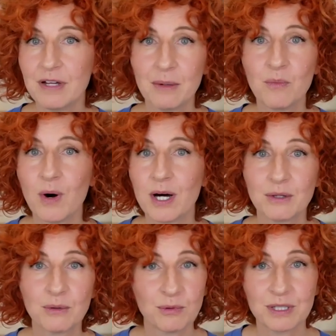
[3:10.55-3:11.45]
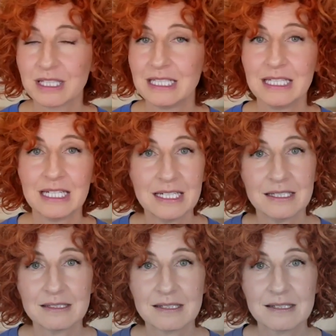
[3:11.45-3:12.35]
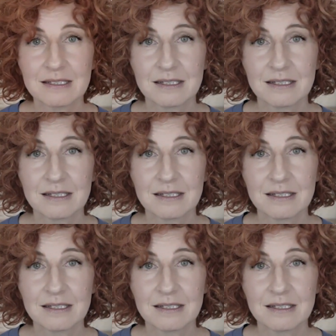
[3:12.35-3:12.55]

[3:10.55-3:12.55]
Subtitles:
and what it really is.